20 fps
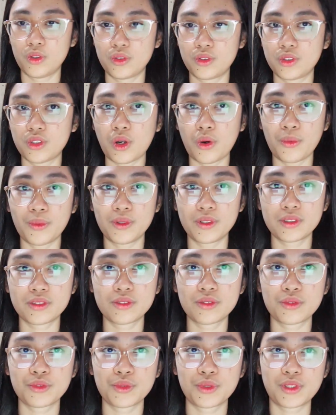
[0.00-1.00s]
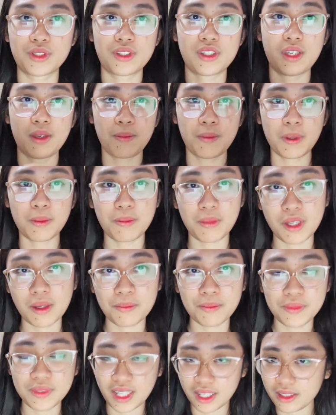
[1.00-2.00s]
no one was keeping me
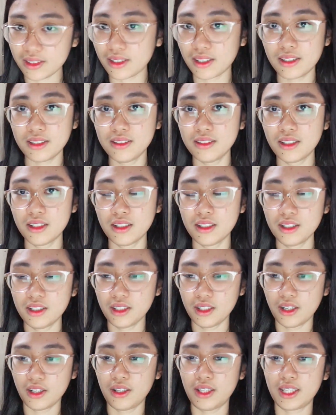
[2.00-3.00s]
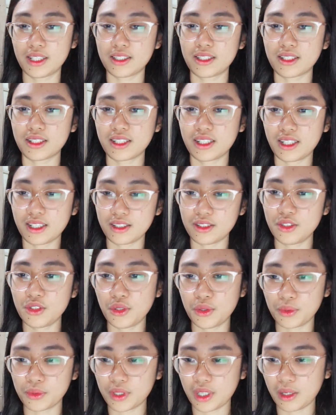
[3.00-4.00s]
updated on like the
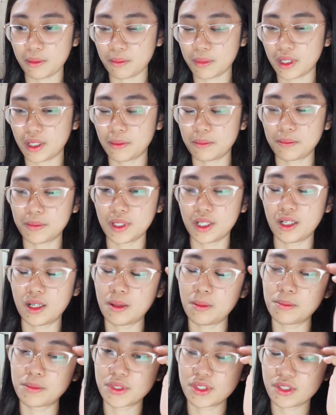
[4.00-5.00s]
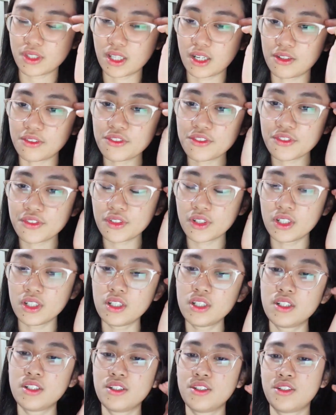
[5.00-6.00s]
new K-pop stuff.
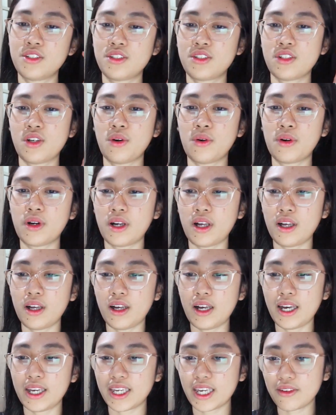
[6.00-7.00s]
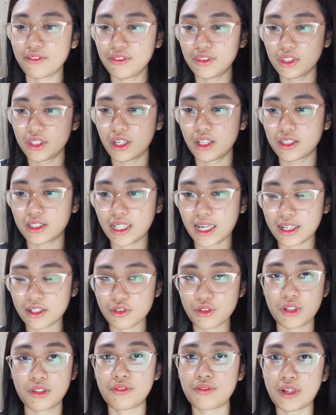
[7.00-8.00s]
So I have not
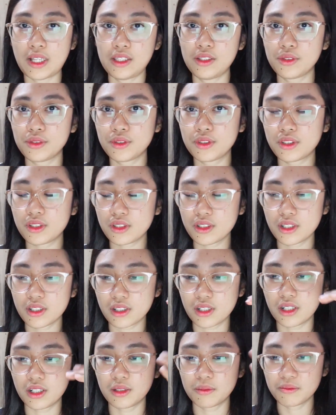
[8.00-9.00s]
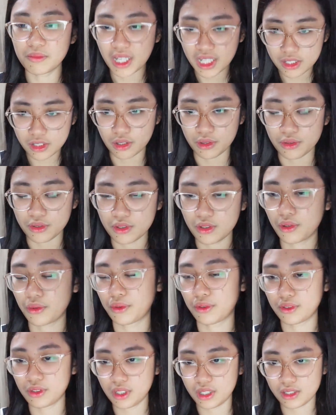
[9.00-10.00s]
actually followed EXO. So
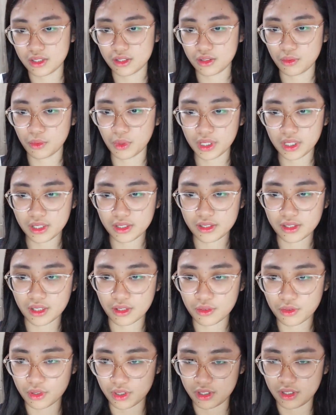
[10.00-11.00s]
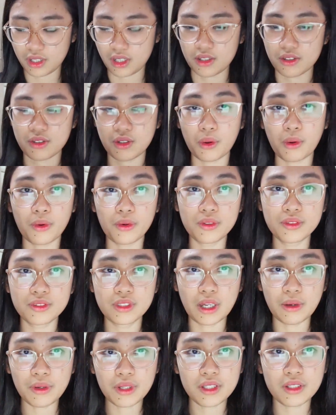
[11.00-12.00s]
this one is interesting. So
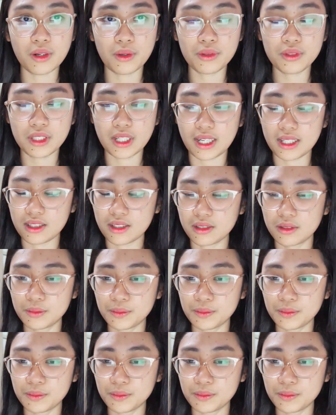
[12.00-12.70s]
now I know that